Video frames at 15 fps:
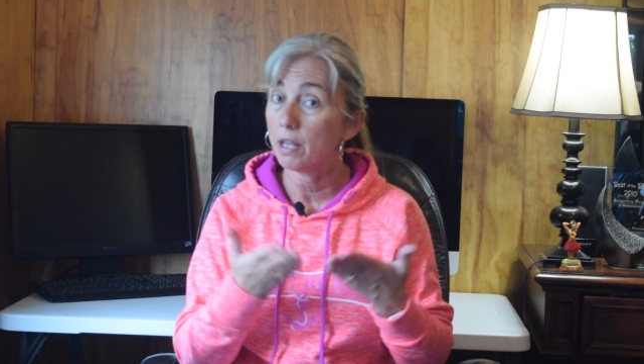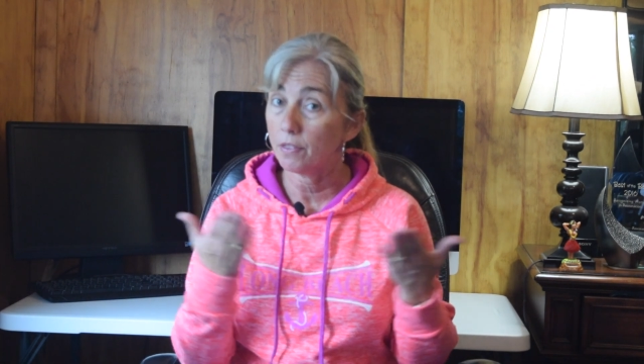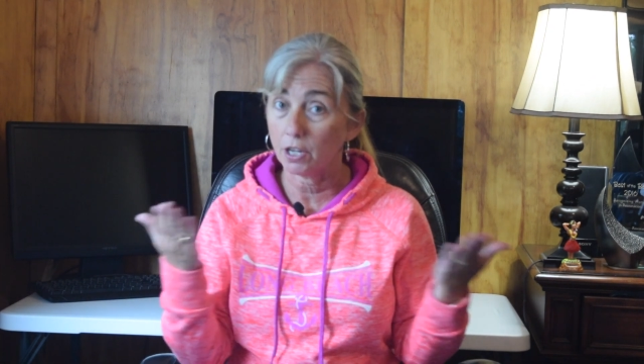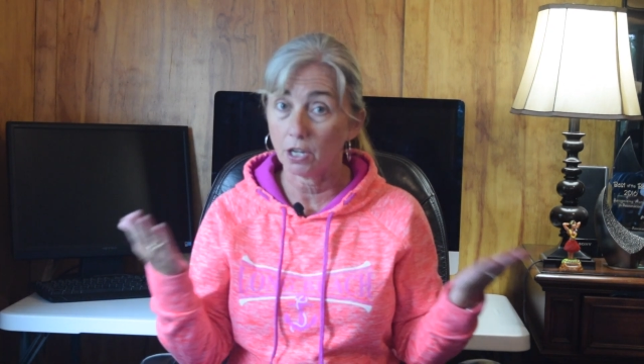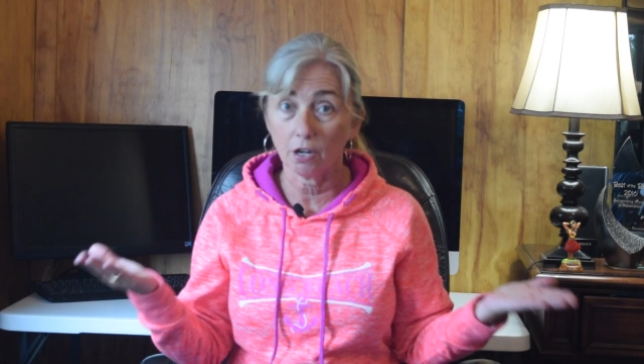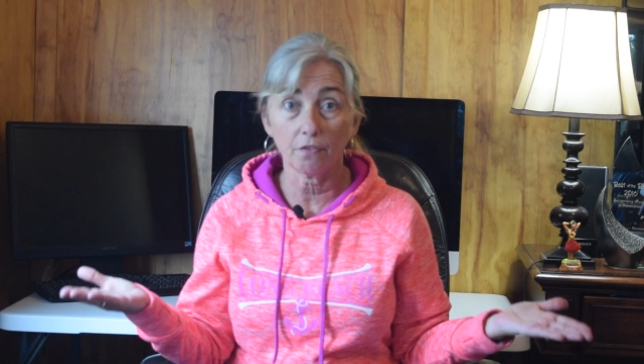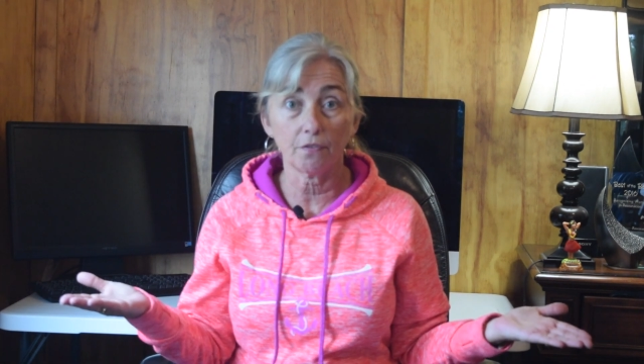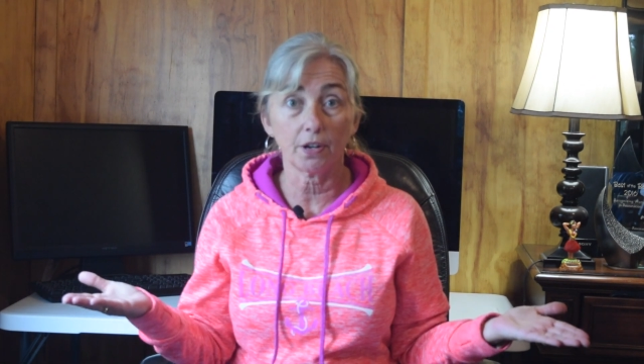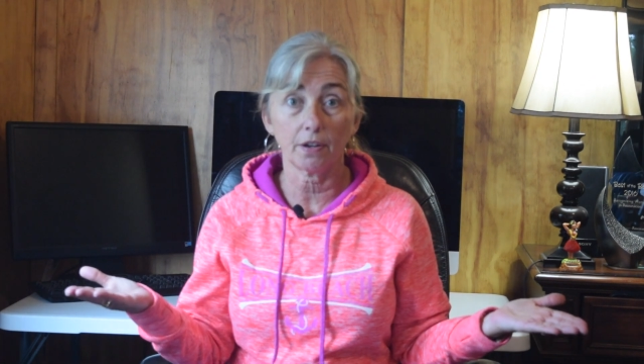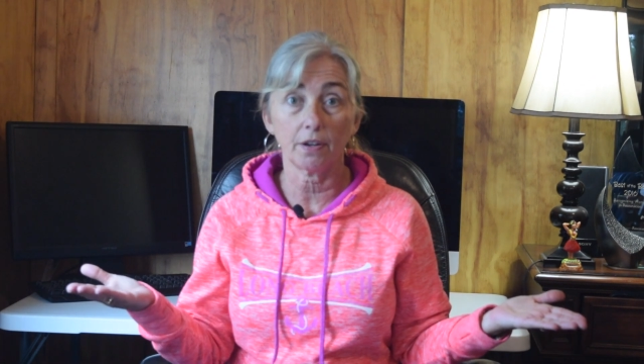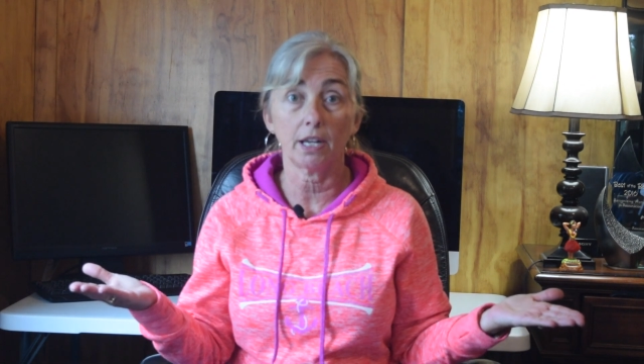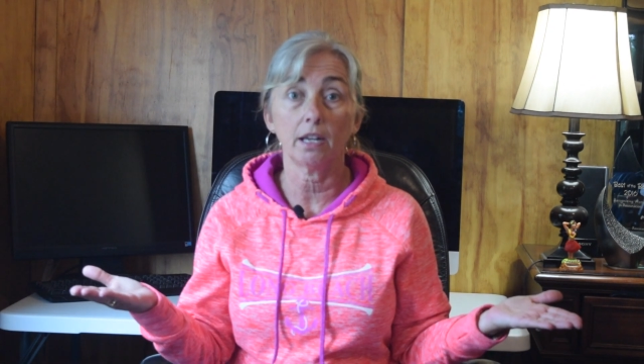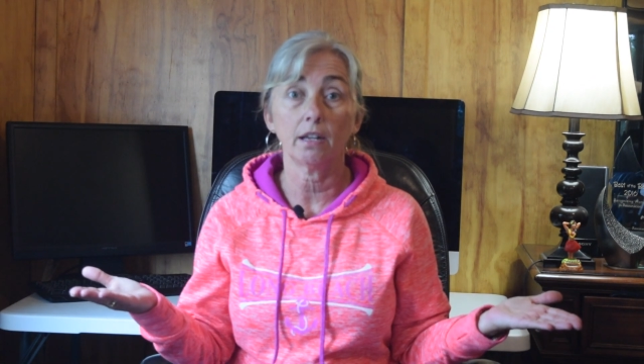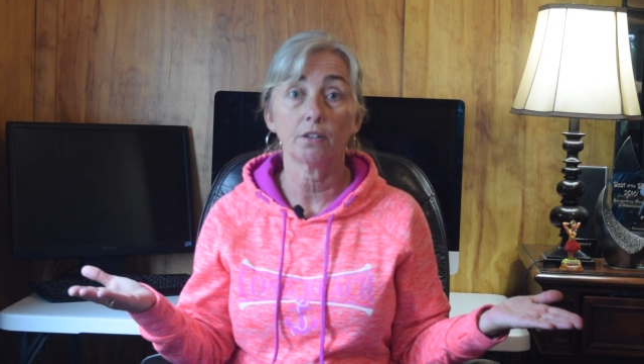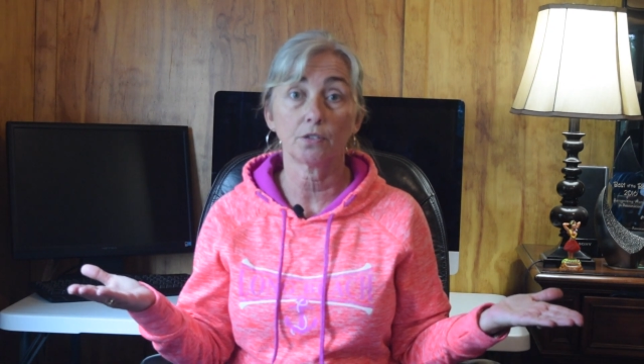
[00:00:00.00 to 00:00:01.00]
that you're
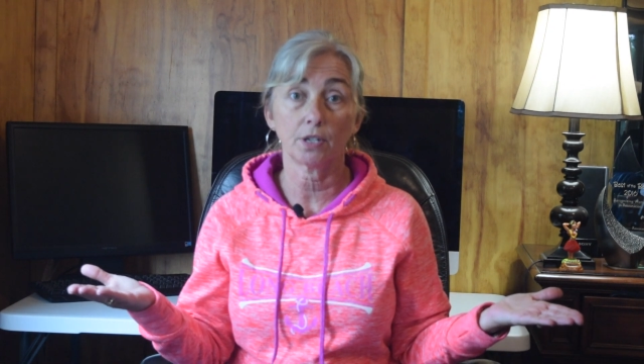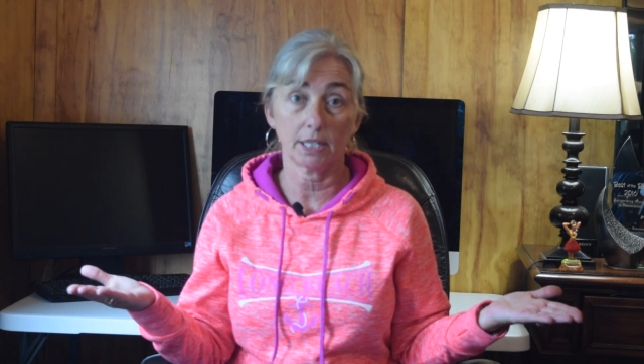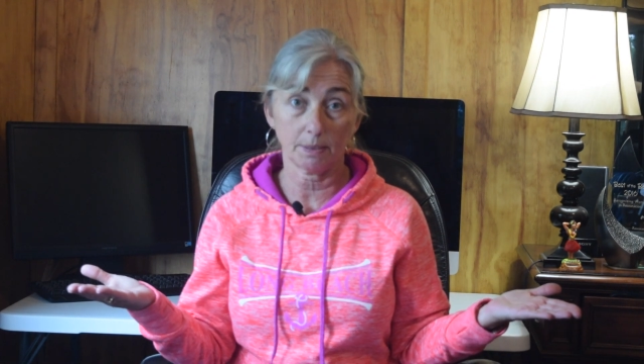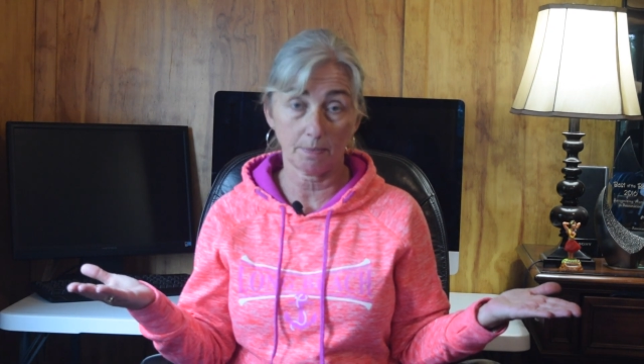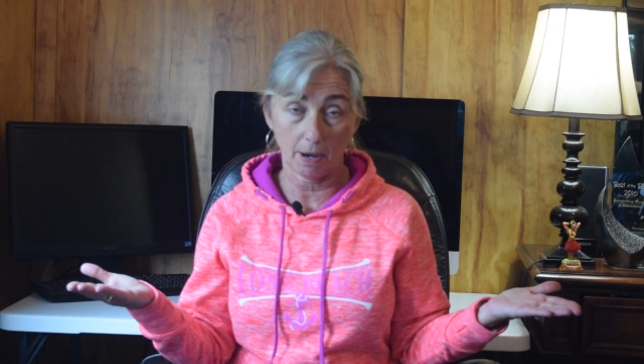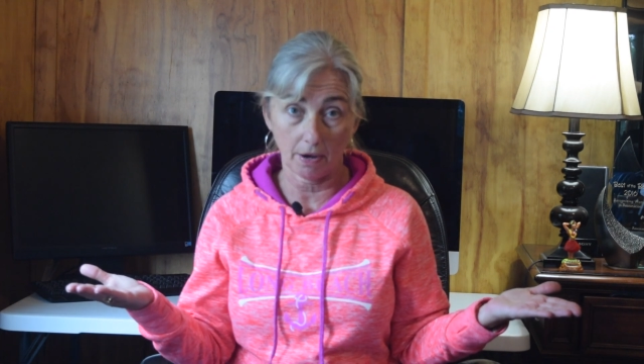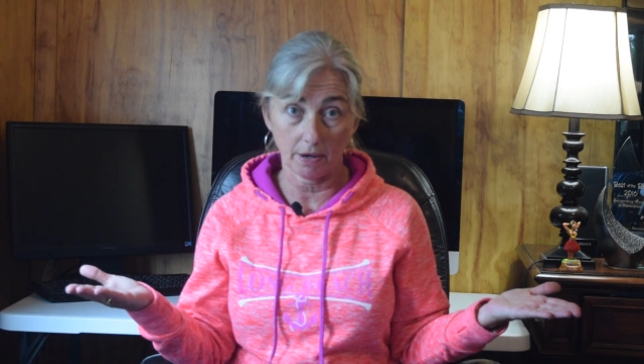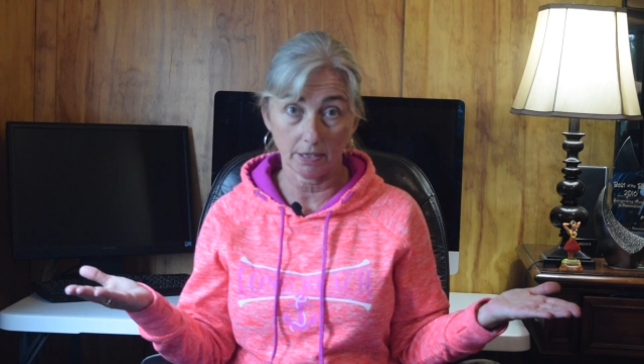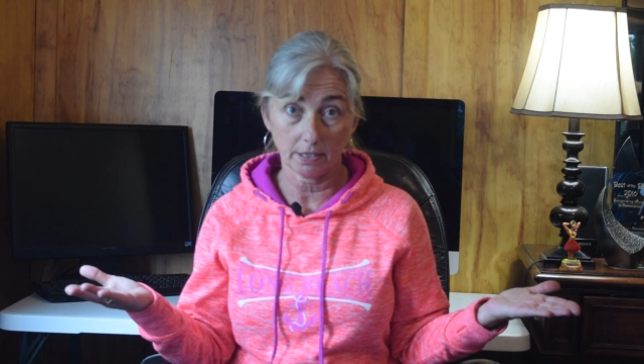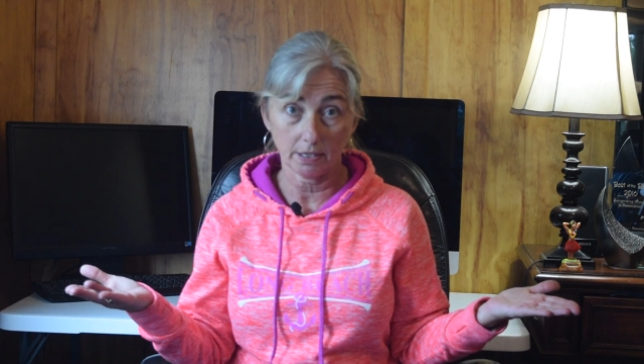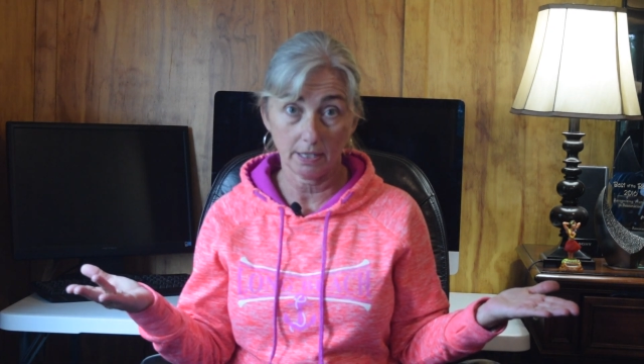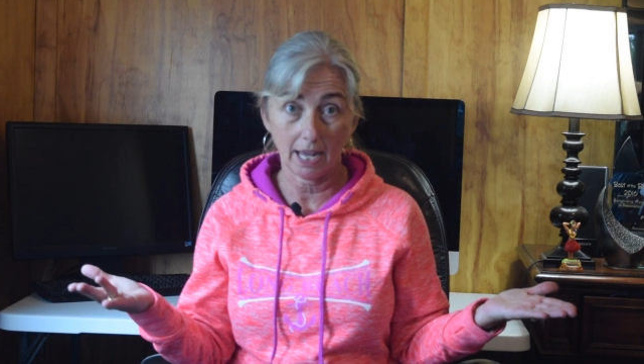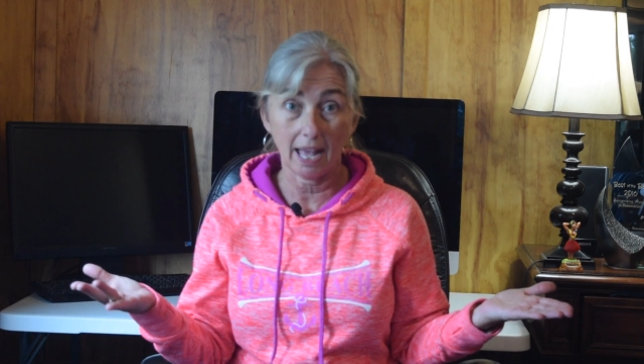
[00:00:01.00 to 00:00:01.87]
very transparent,